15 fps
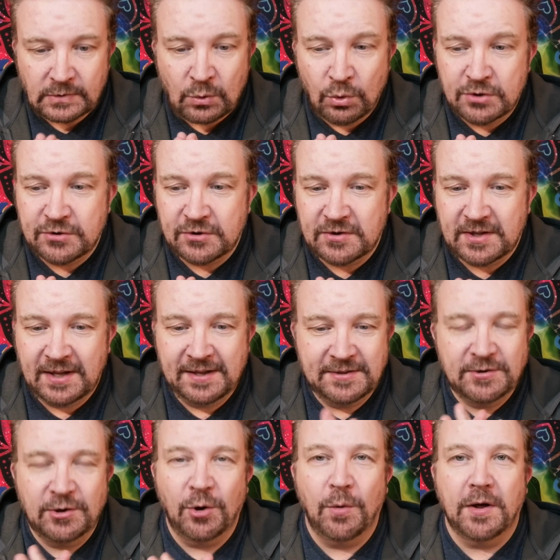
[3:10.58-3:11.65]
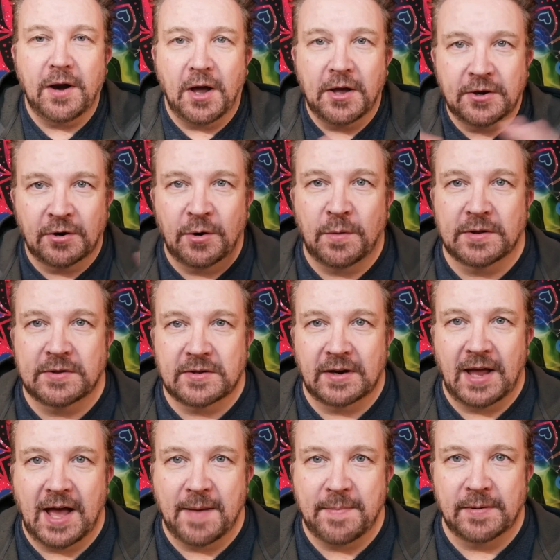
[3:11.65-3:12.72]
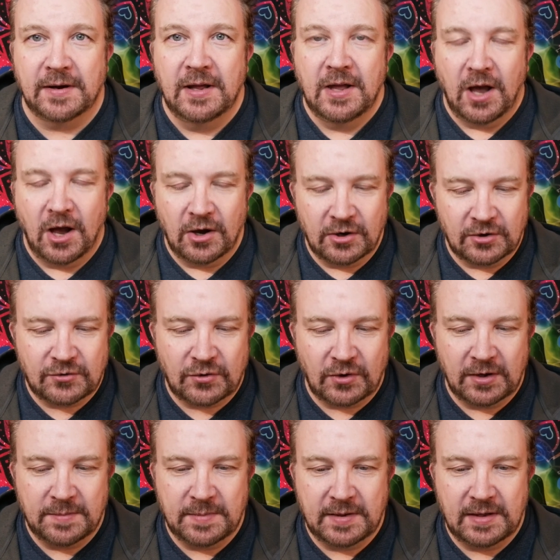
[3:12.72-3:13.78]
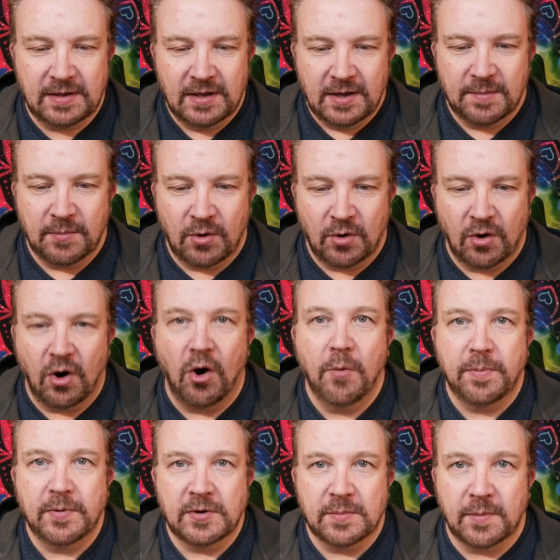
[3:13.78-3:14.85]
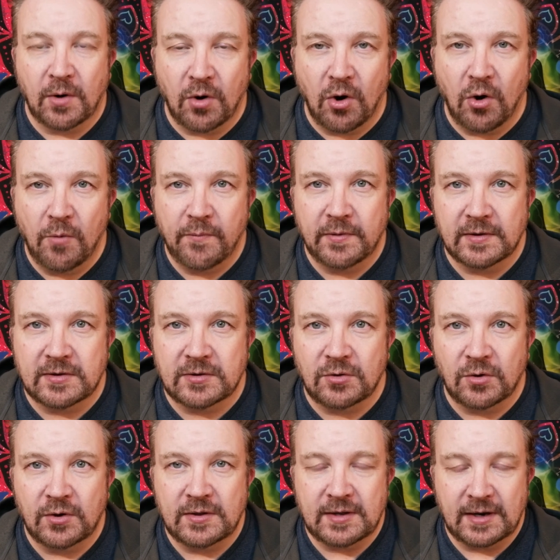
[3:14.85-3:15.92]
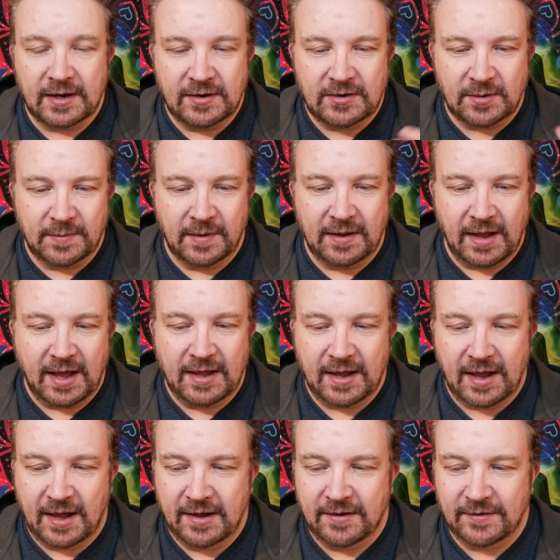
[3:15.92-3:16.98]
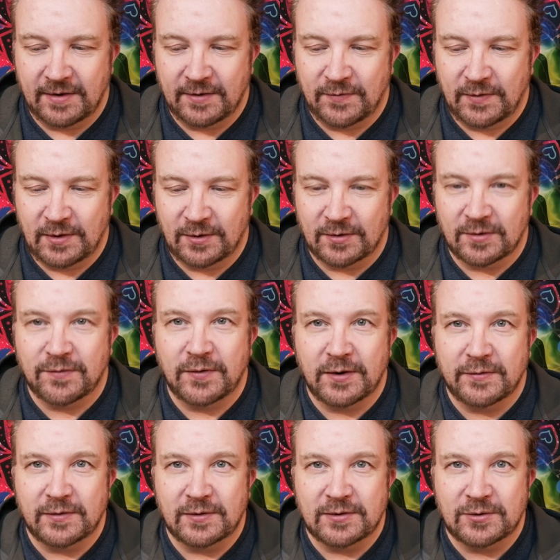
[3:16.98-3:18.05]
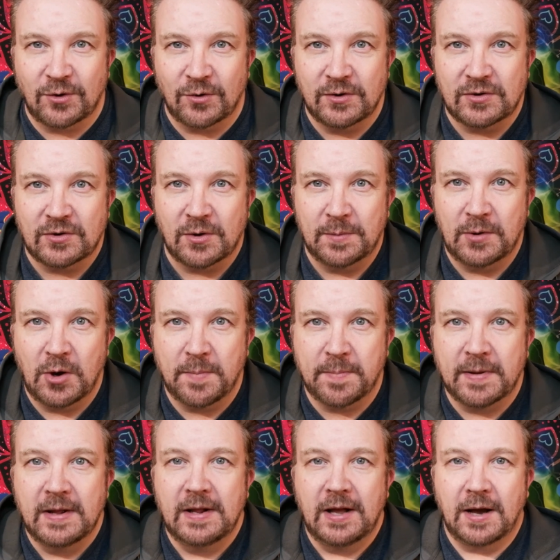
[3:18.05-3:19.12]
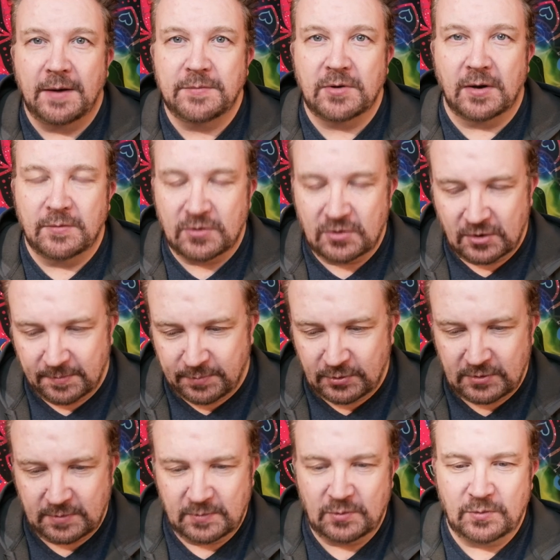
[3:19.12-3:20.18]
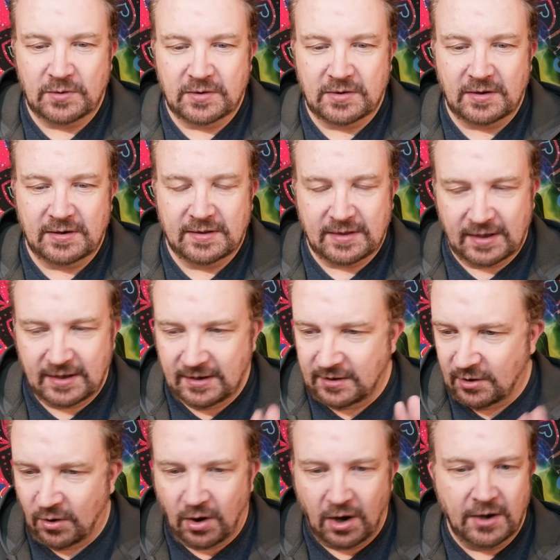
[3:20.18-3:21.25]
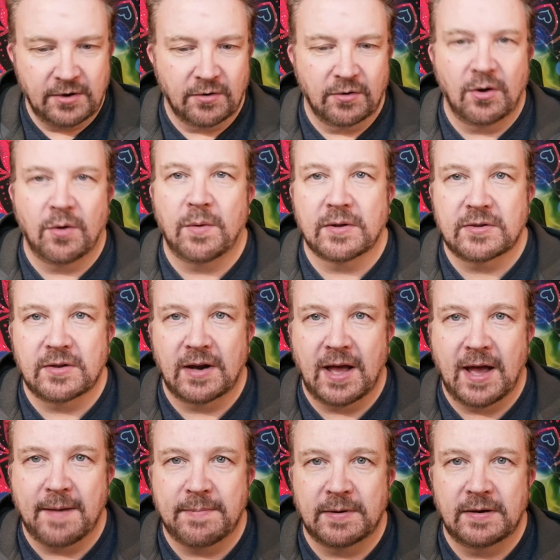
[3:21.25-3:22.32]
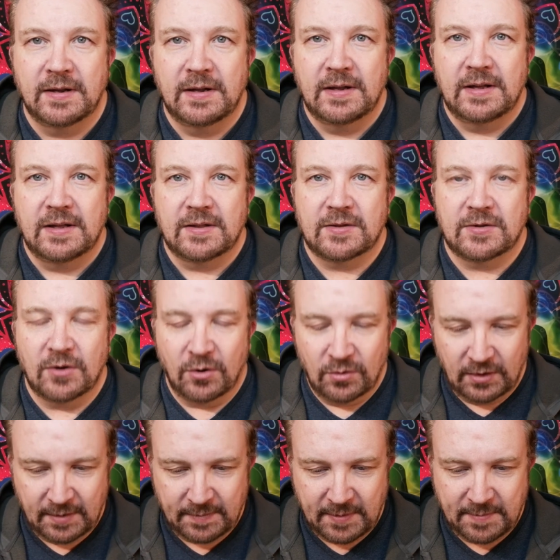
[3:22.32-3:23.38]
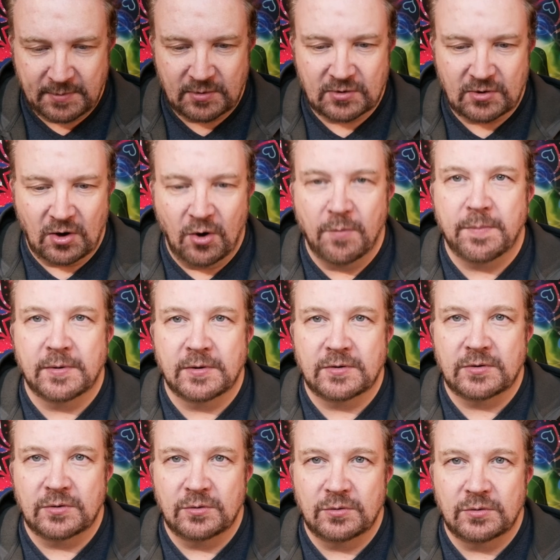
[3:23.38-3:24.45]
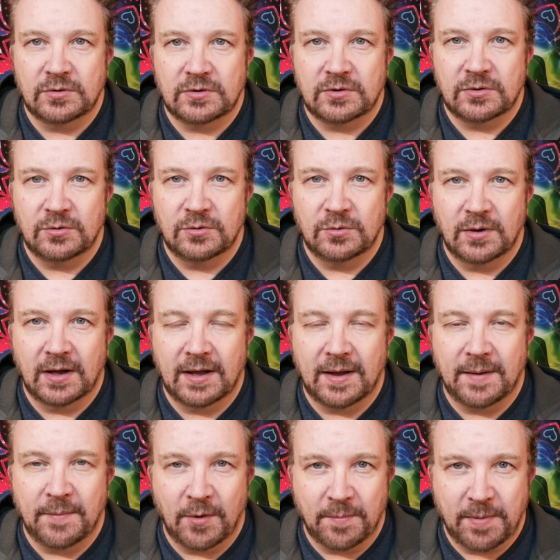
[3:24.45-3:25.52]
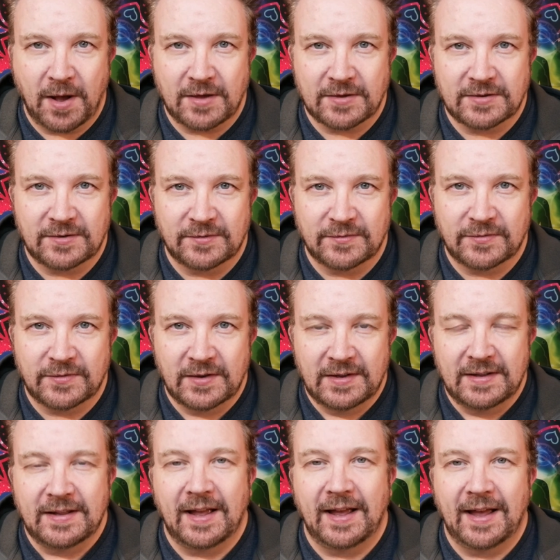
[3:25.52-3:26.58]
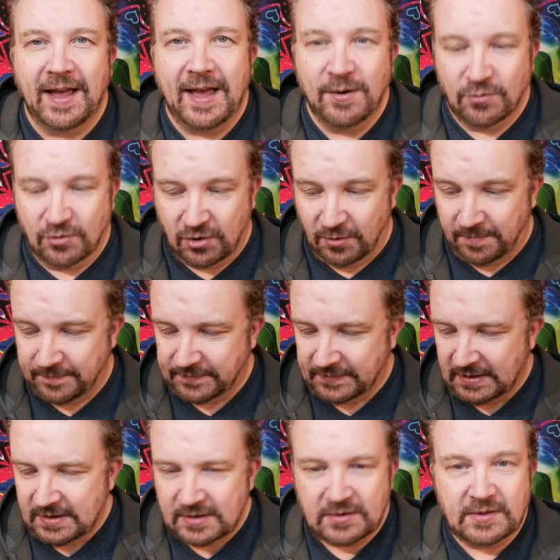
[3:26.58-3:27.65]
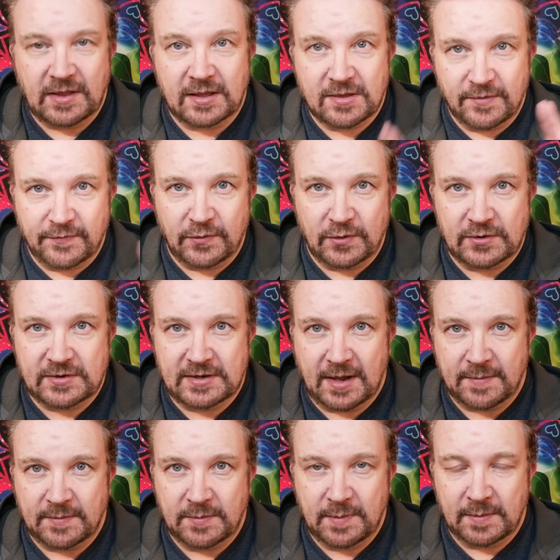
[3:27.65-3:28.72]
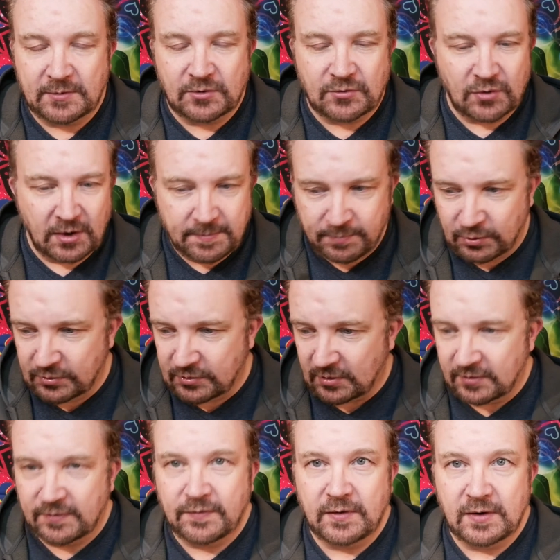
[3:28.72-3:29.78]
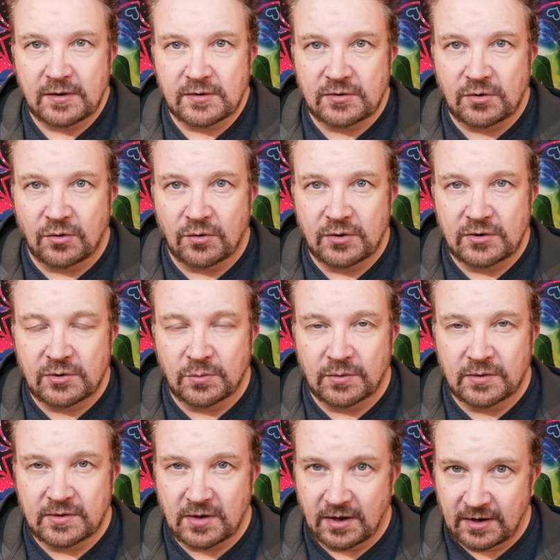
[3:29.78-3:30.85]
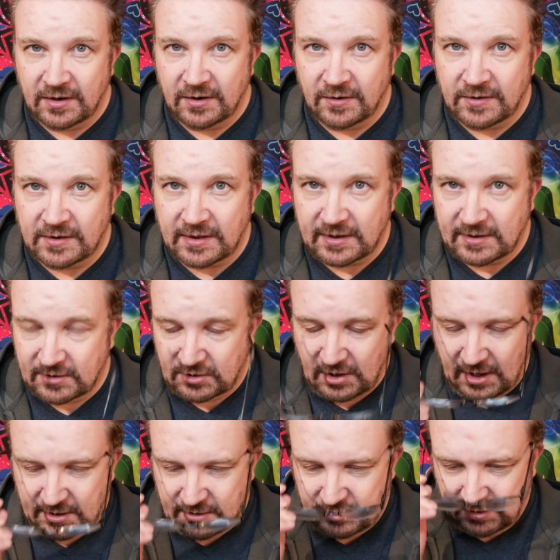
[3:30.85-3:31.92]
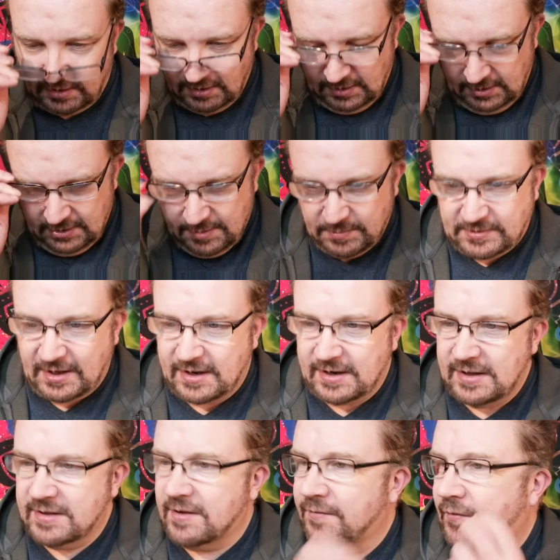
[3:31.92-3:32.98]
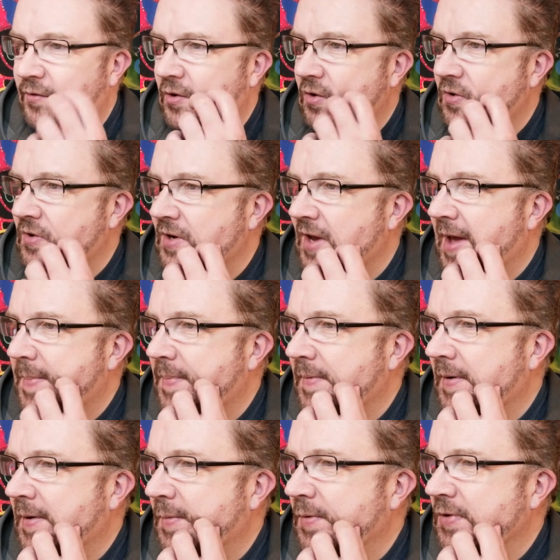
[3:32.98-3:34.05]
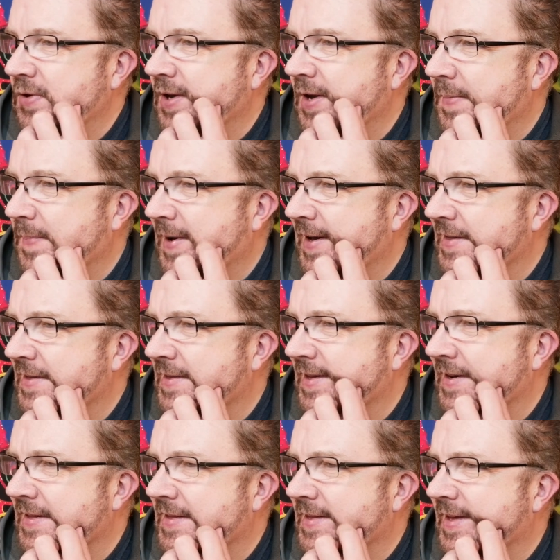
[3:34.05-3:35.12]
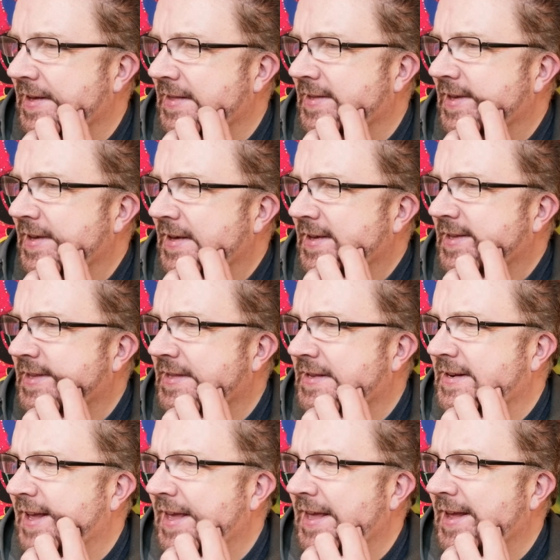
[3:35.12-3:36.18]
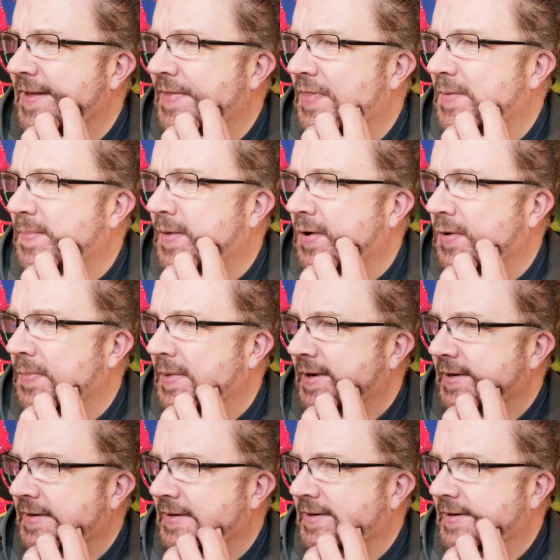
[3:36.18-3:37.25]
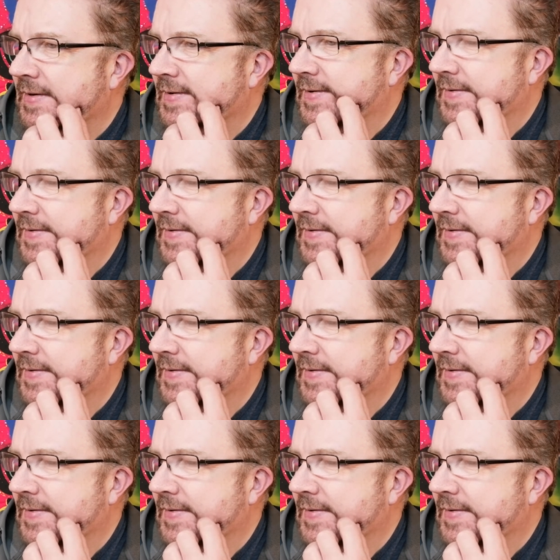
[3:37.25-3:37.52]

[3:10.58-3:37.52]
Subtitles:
What you're saying is, you know what, I don't know what's going to happen. I'm going to try and be more open to more hopeful stories, and anytime I feel those fearful stories coming up, I'm just going to put them to one side and say, you know, I don't know what's going to happen, so let me be just open to a more positive outcome. So that's the first step, to be able to try and put those fear stories to one side. I know that that's challenging, but that is the first step. Now once you get past that, it says stay in the moment.